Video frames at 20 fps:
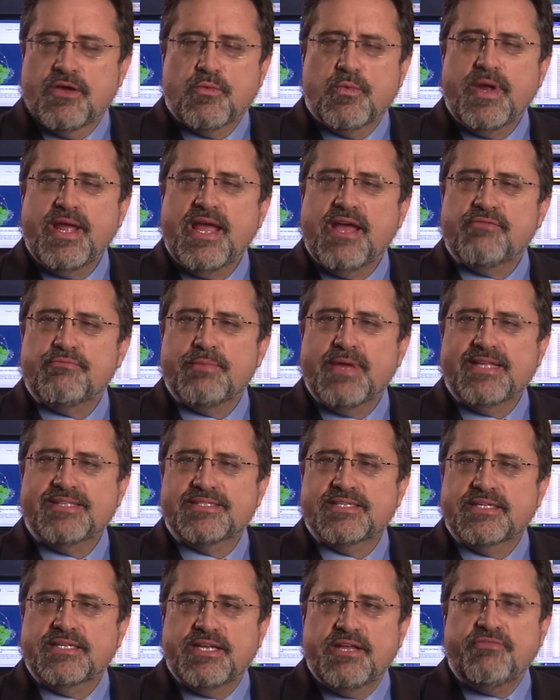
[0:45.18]
We have
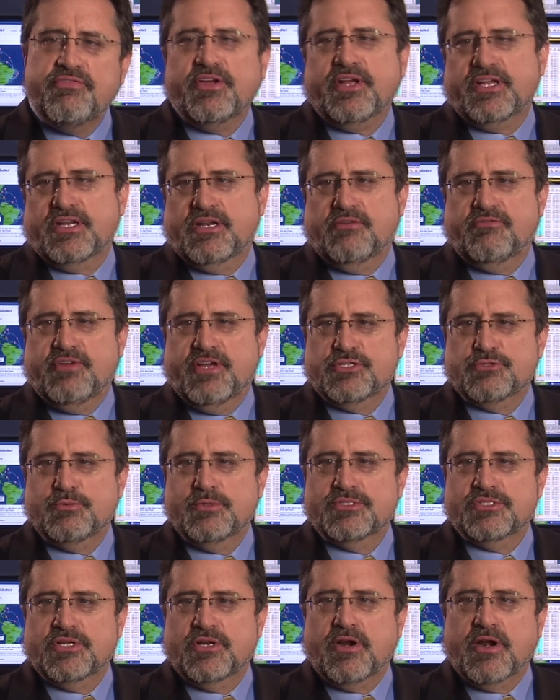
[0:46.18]
made significant
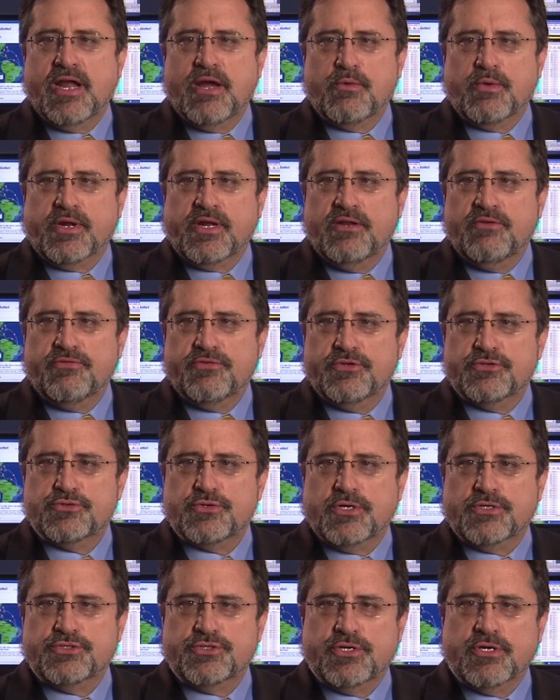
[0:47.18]
investments in our network
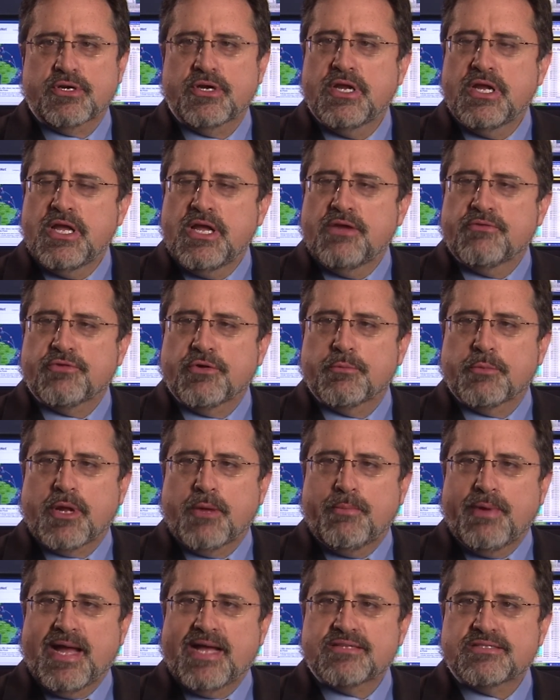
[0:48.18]
infrastructure, from
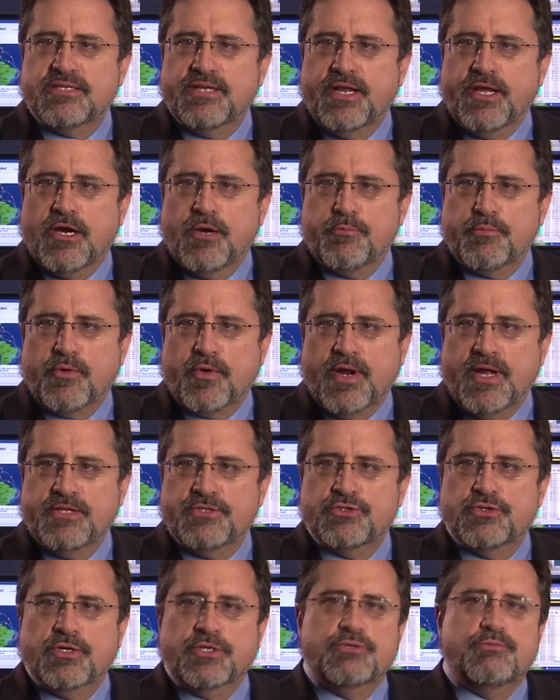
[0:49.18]
capacity
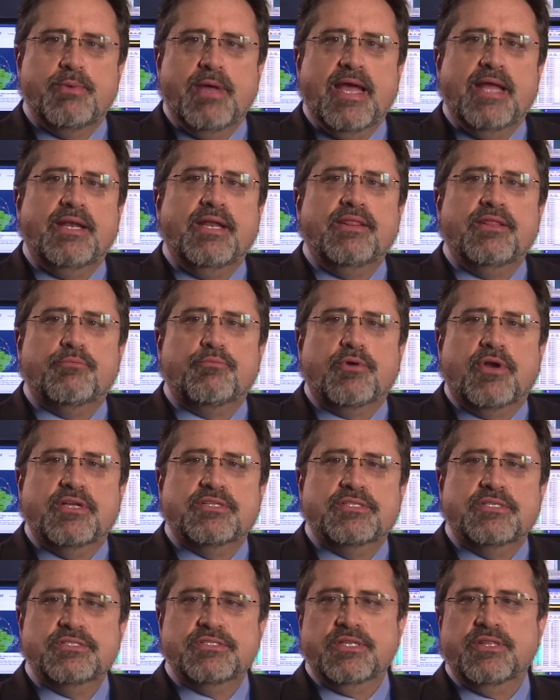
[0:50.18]
upgrades to expanding the
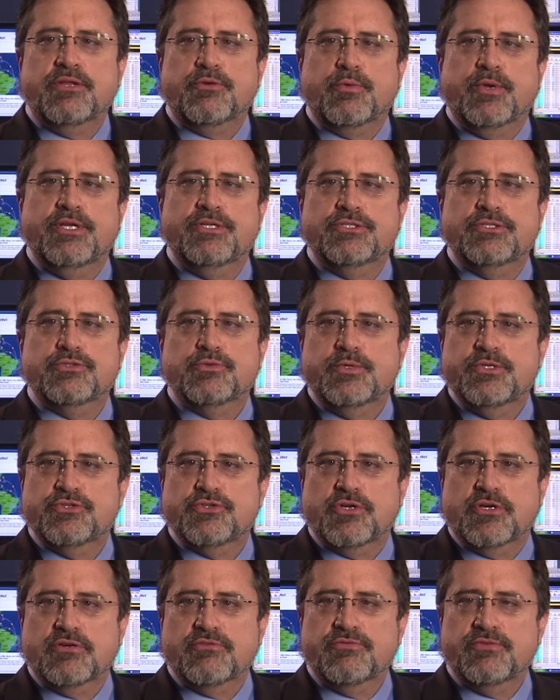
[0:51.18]
presence in the regions we
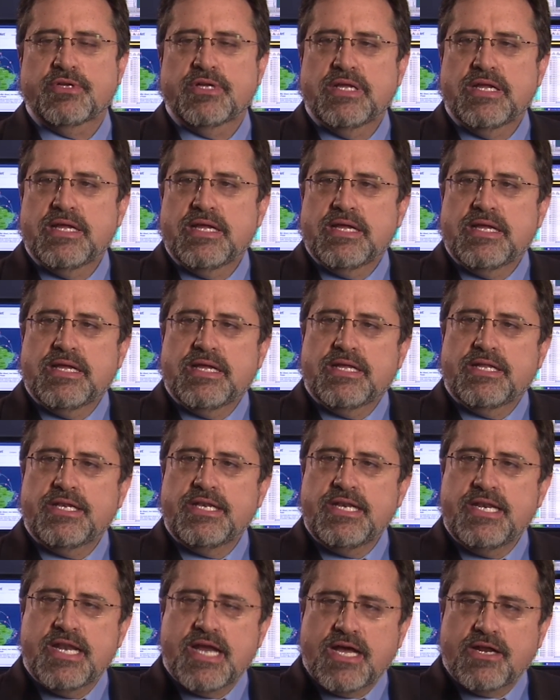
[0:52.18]
serve.
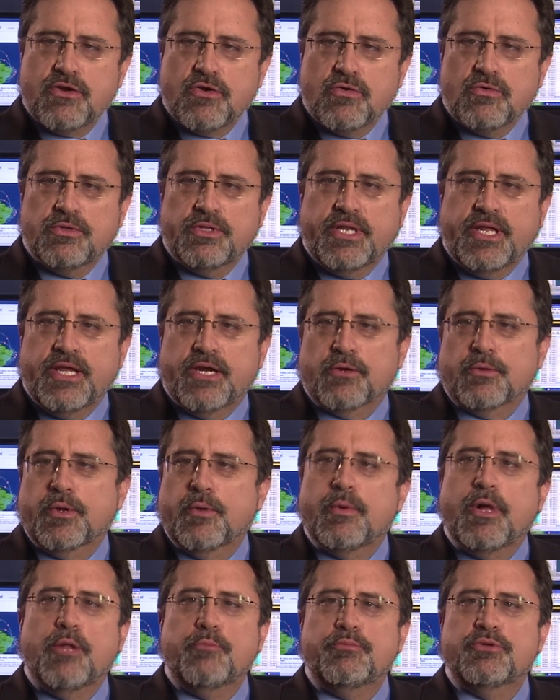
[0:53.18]
Not only are
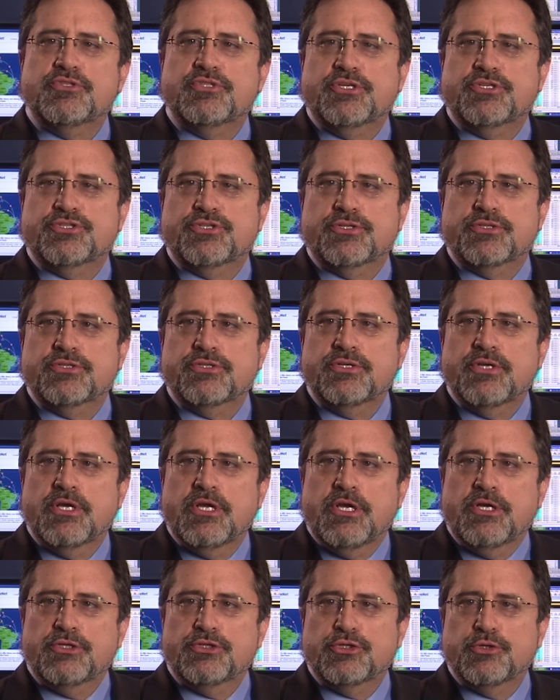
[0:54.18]
we well positioned
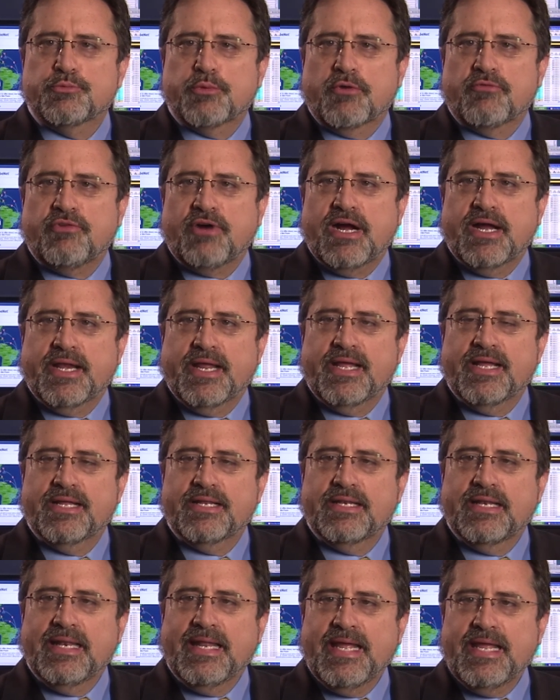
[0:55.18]
to providing
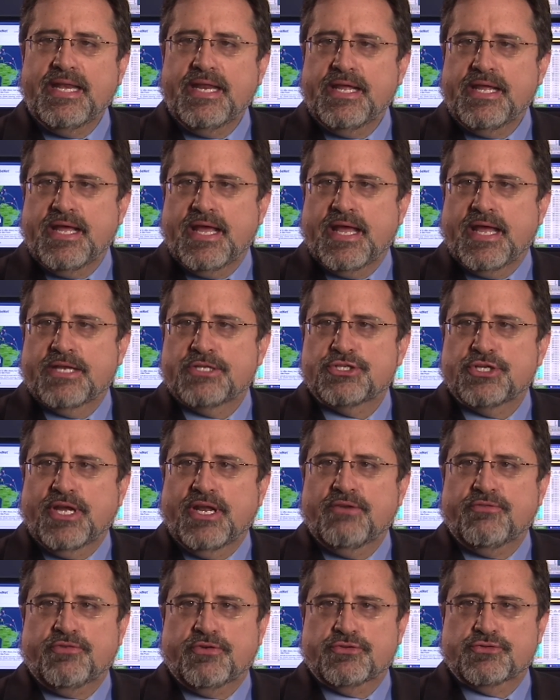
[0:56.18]
leading edge
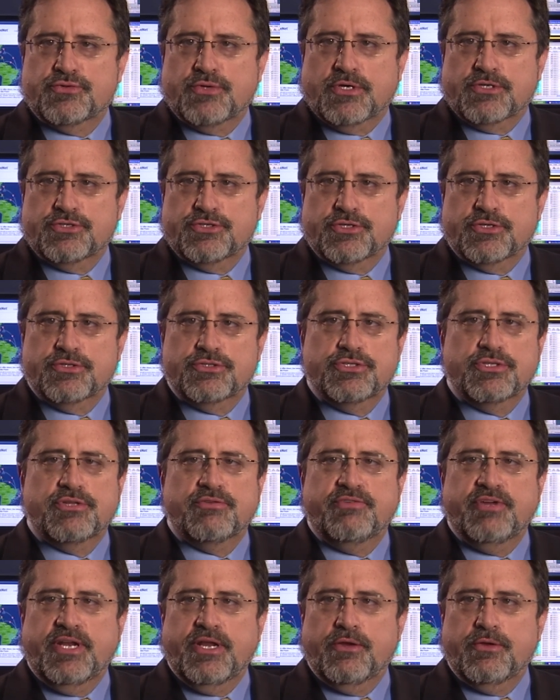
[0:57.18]
infrastructure to
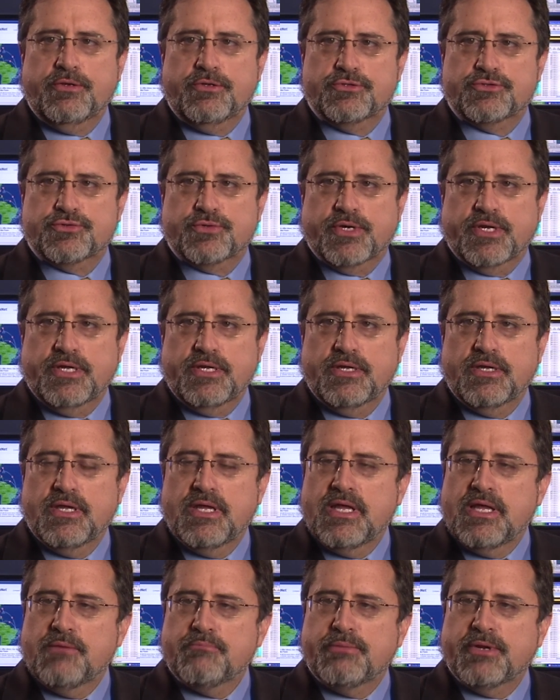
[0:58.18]
the video industry,
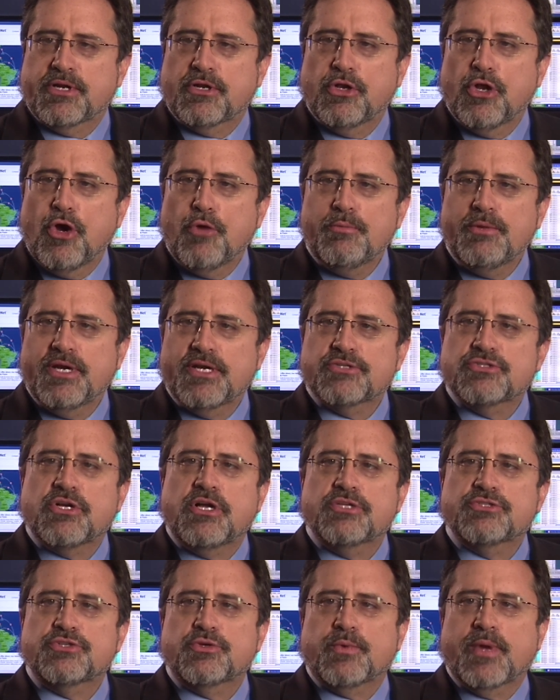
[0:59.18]
but GlobeNet is
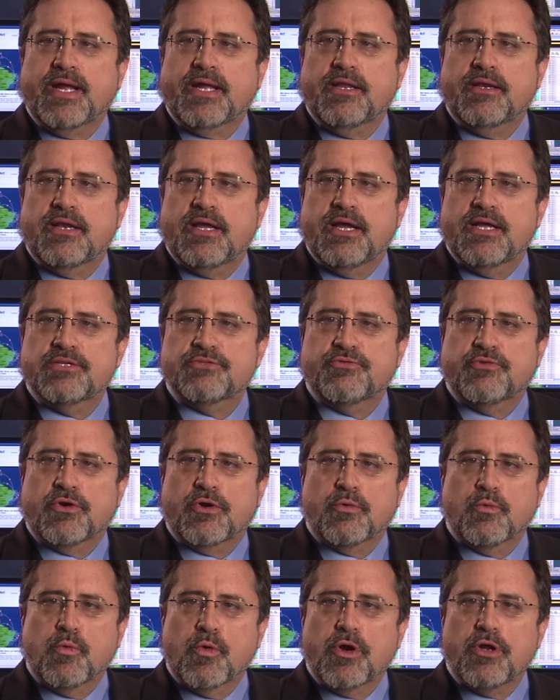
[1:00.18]
also recognized
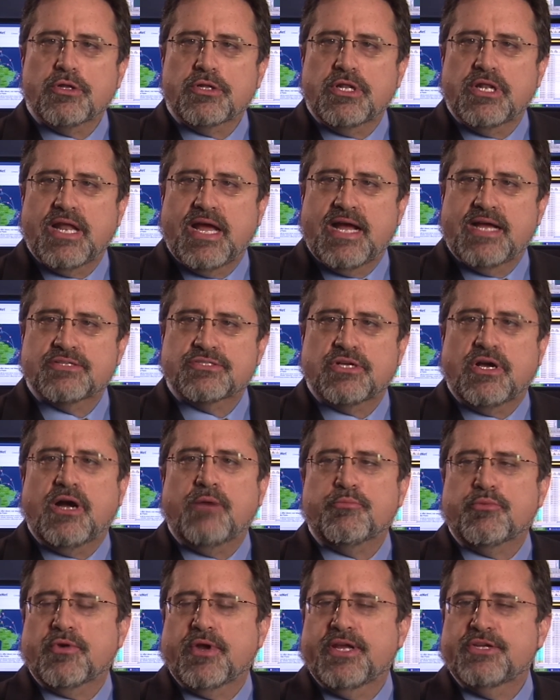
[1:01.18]
for our world class
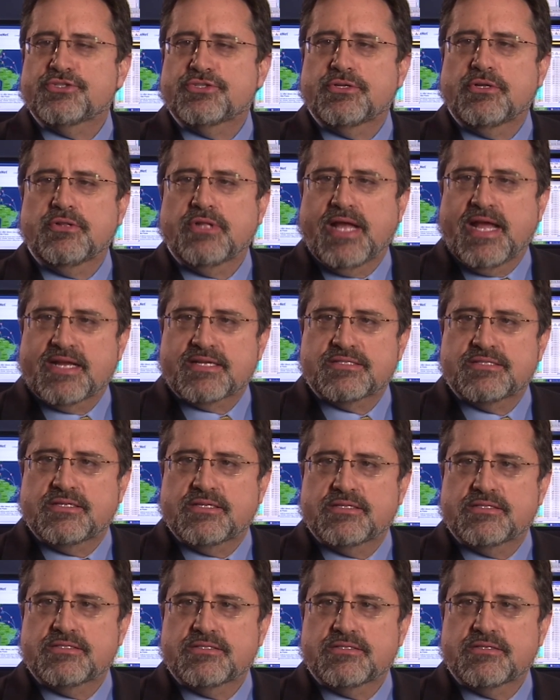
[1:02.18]
operational
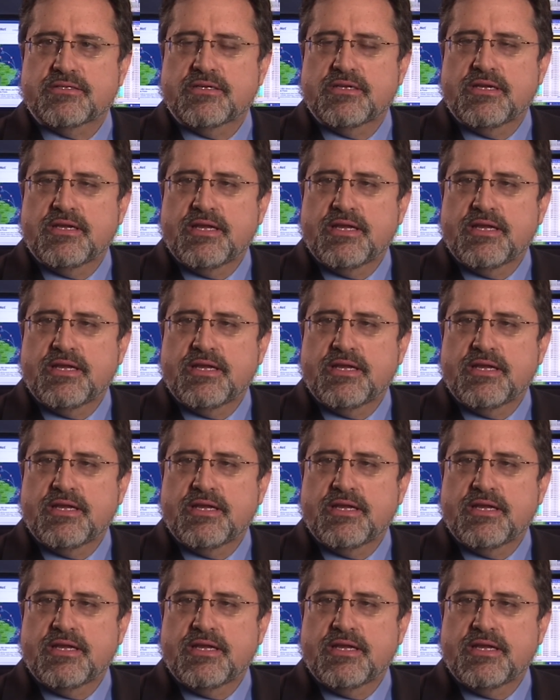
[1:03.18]
excellence